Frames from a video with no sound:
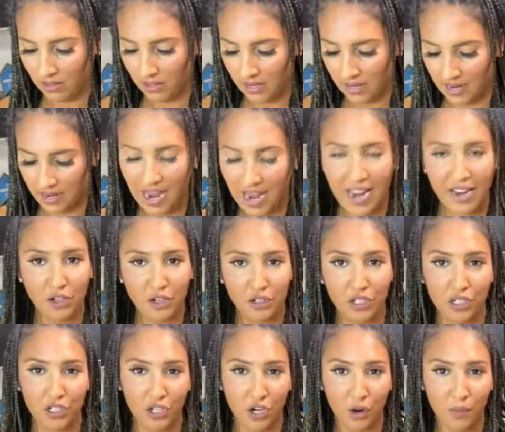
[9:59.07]
And I
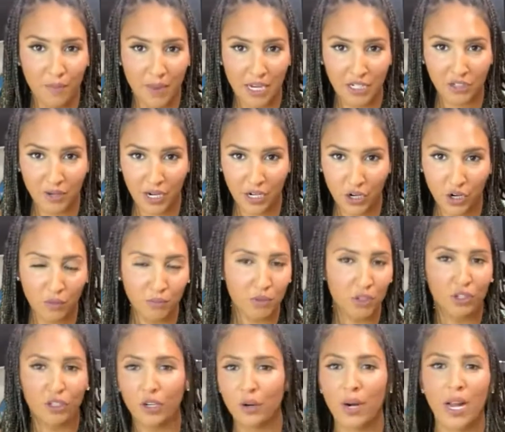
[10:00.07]
usually don't measure at home,
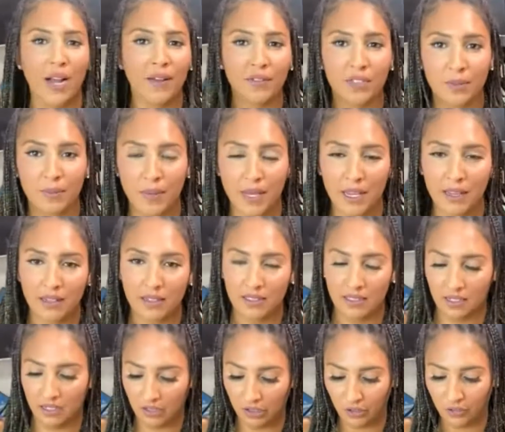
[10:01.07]
so you don't have to be a
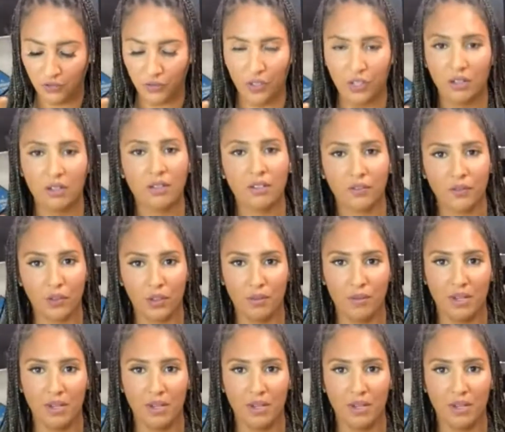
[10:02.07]
stickler for the